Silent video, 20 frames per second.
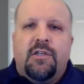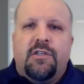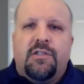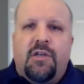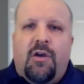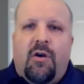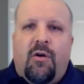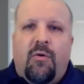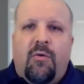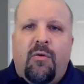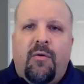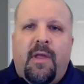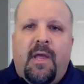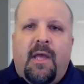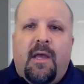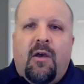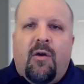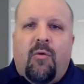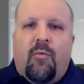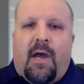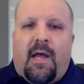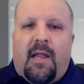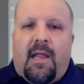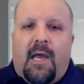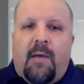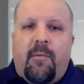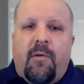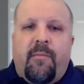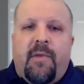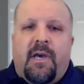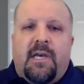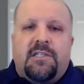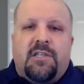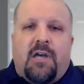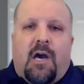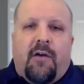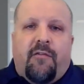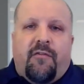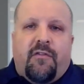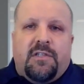So while MMS
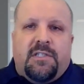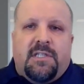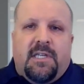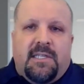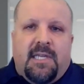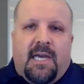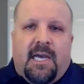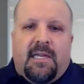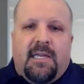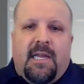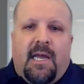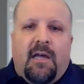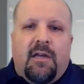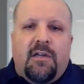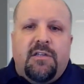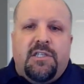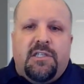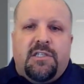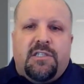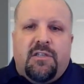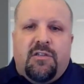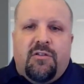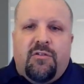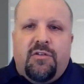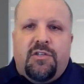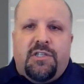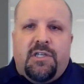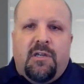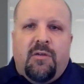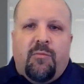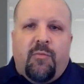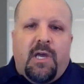offers the technology solution,